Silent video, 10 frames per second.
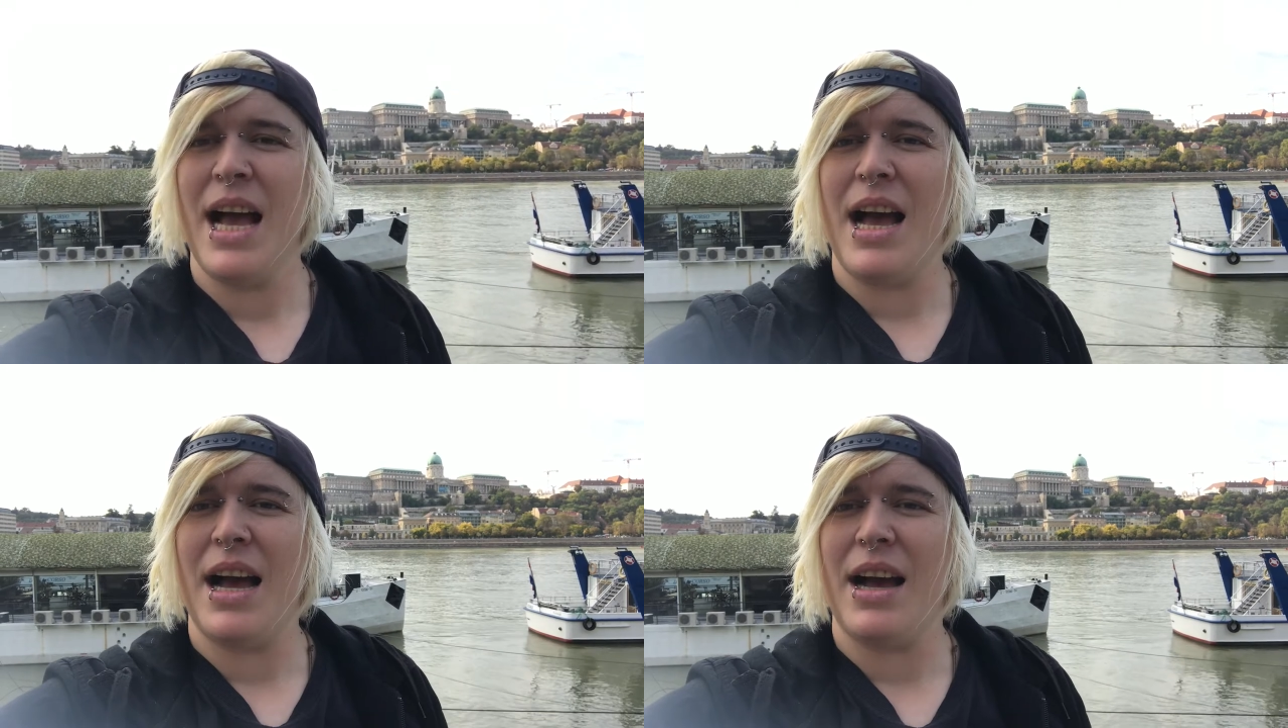
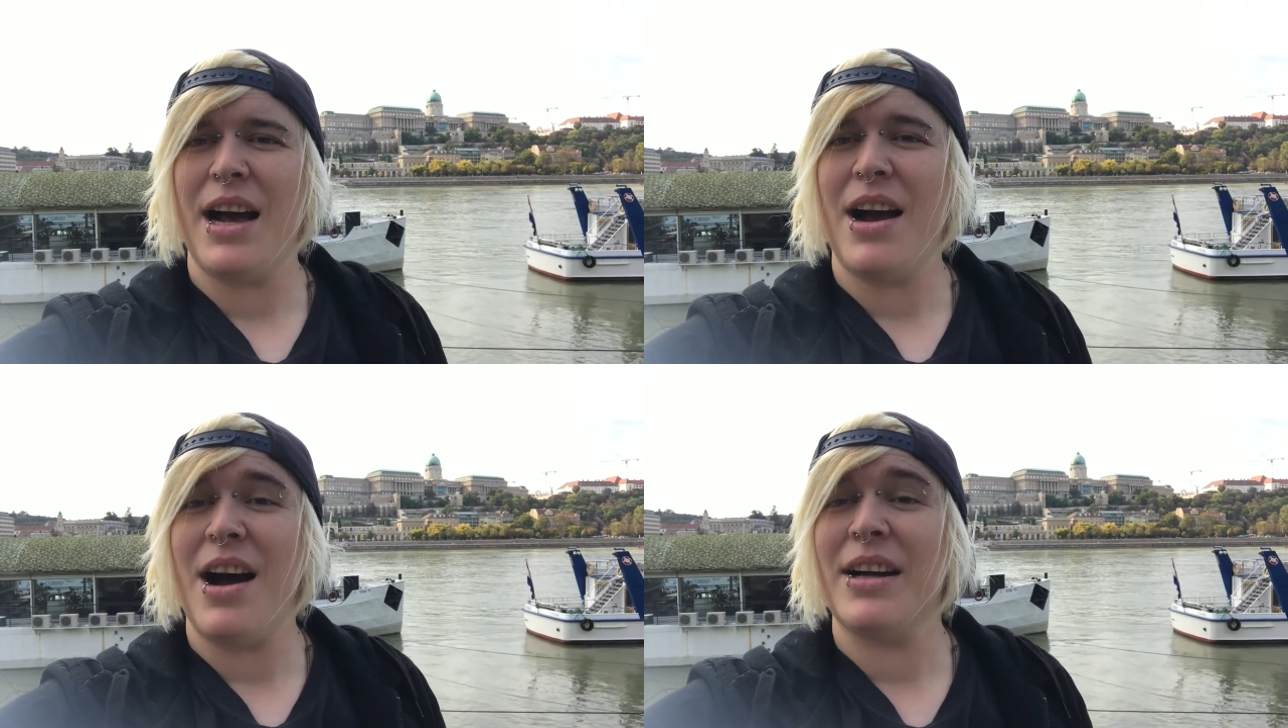Uh,
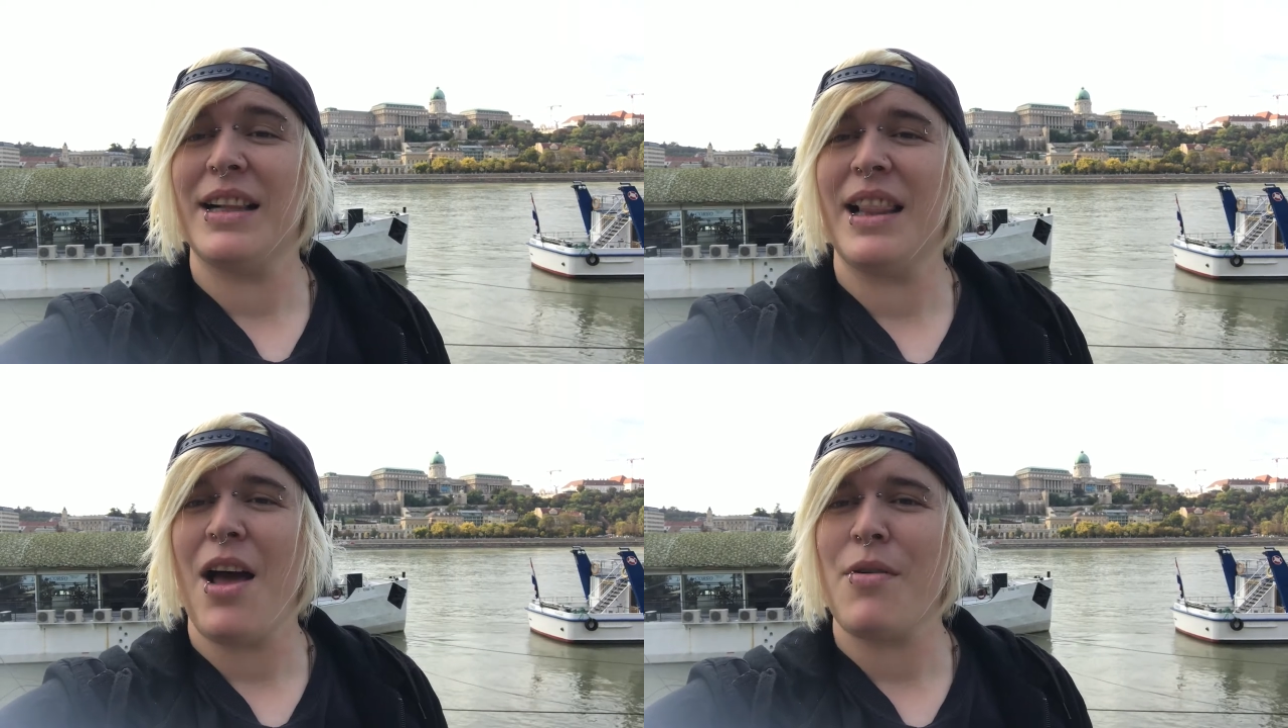her aunt
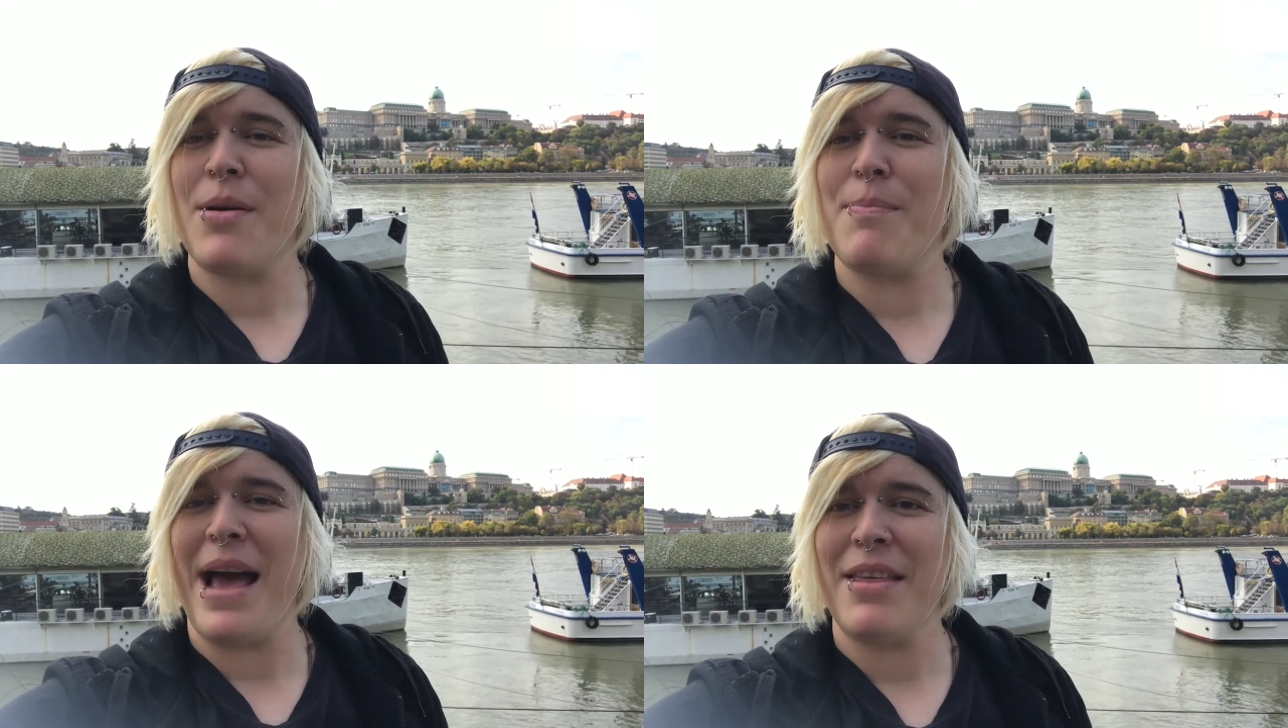
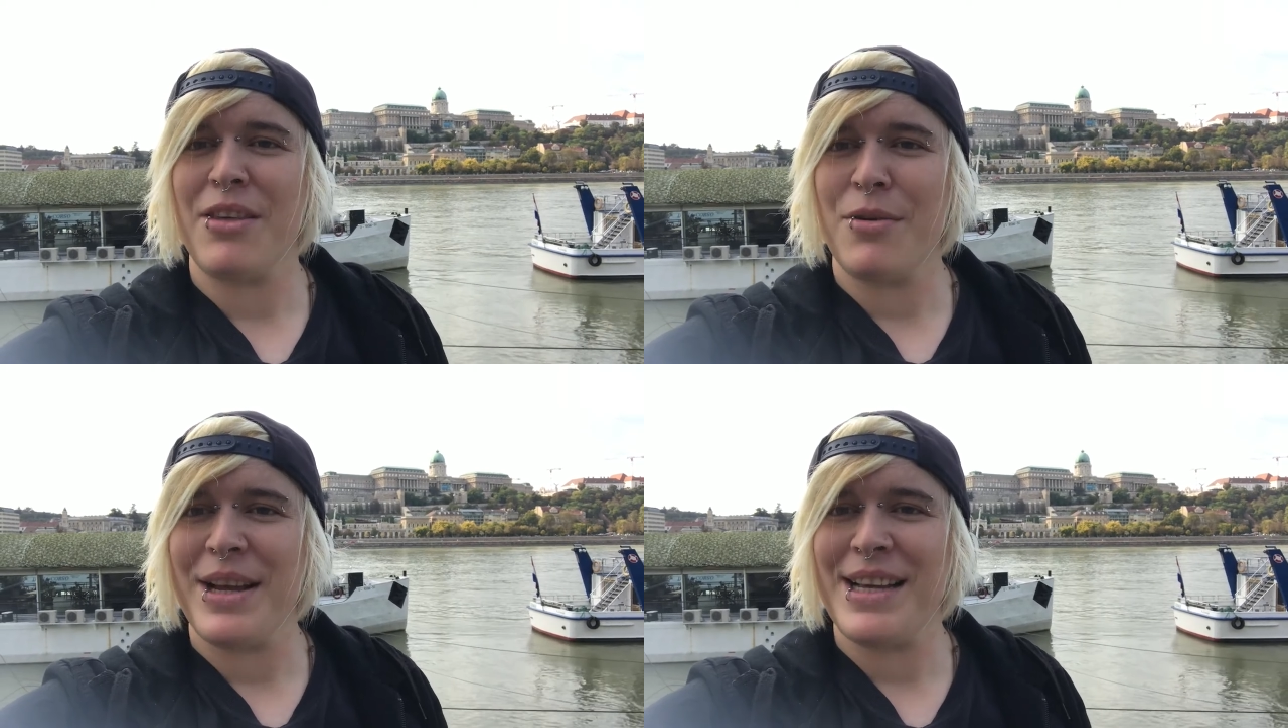Clara
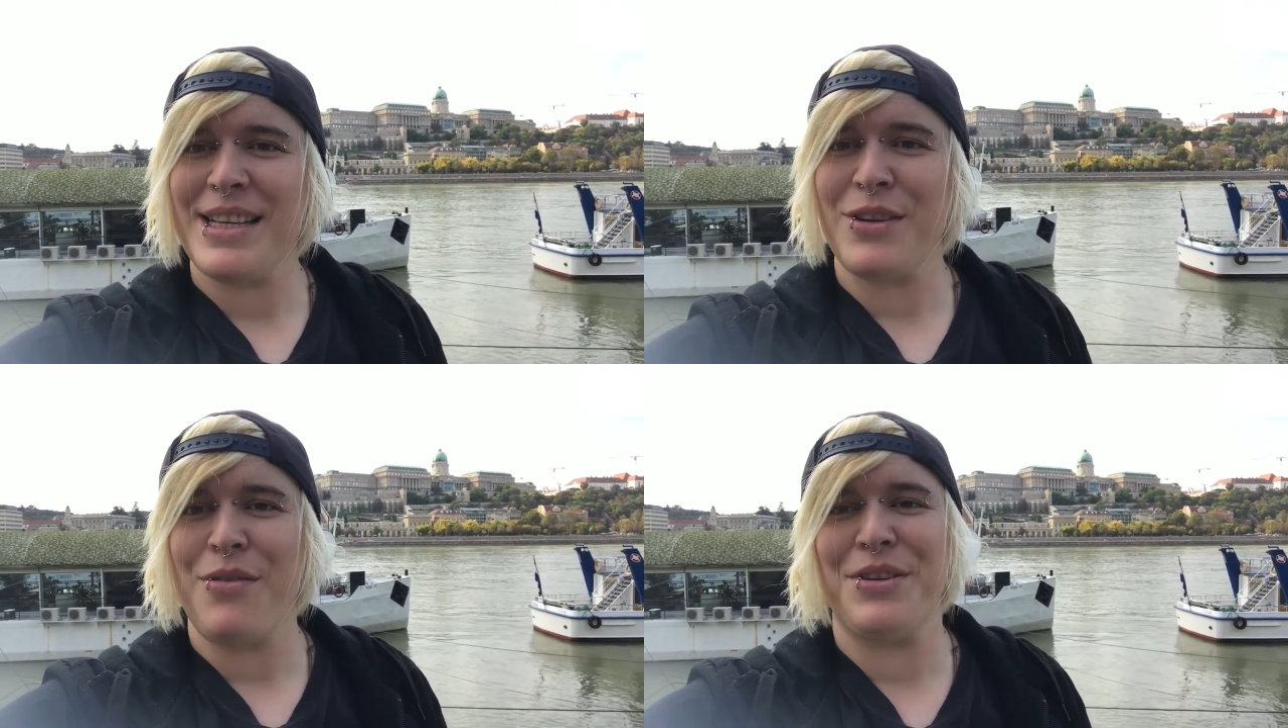Bathory
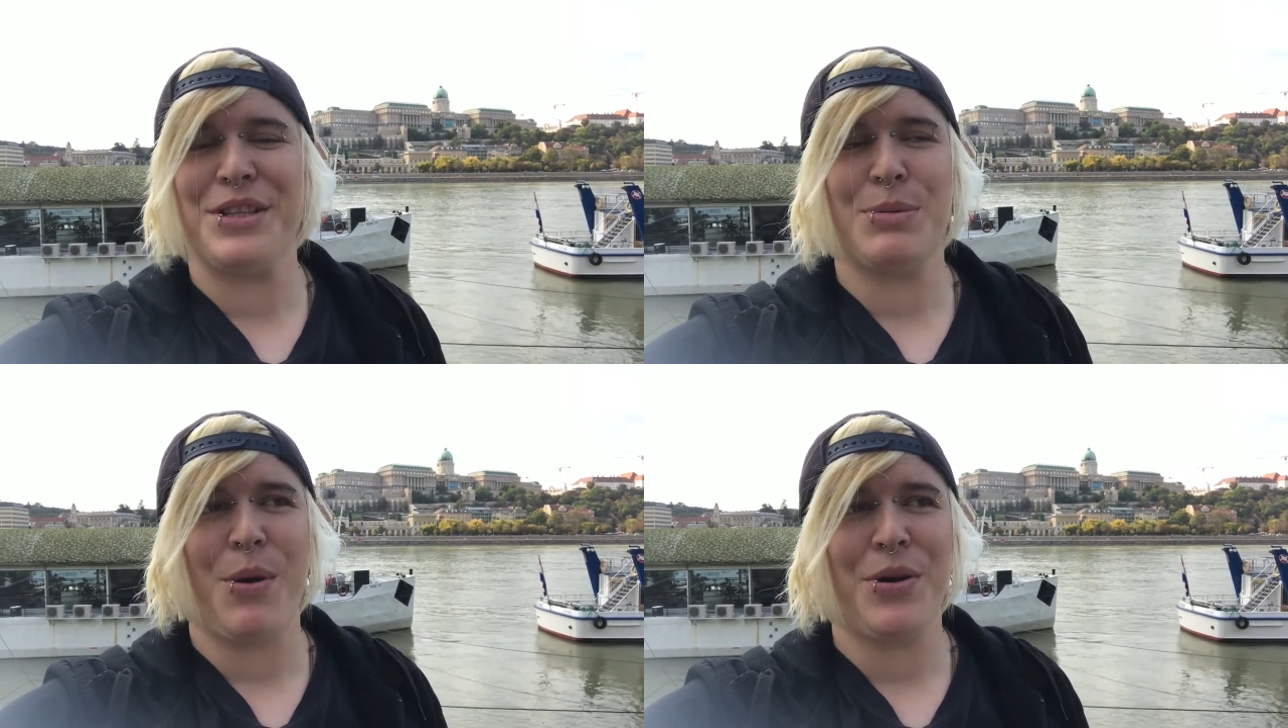is
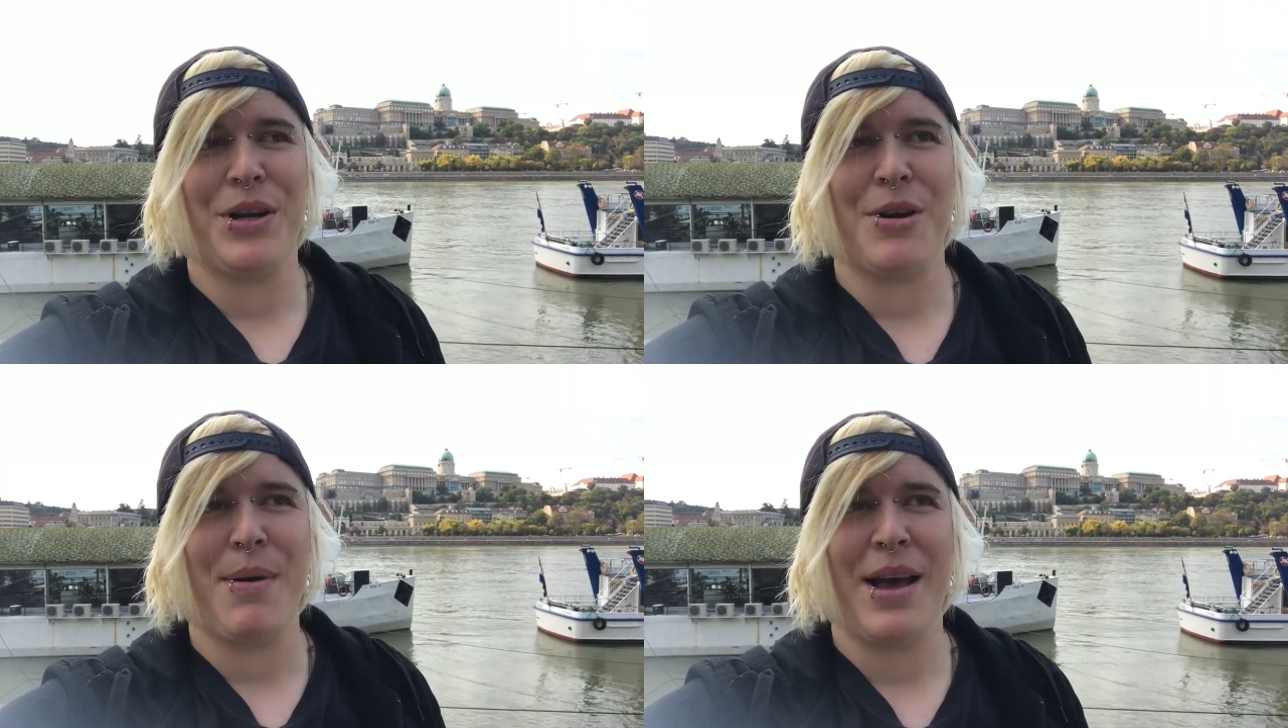often
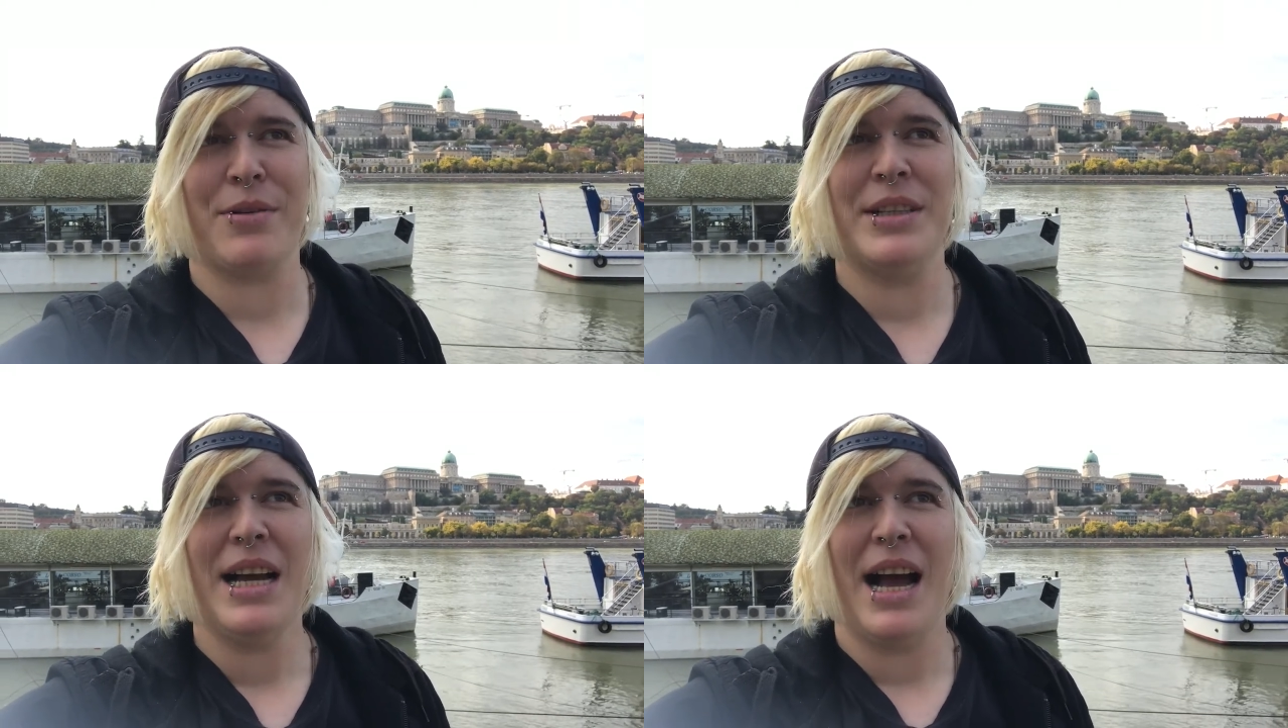spoken about.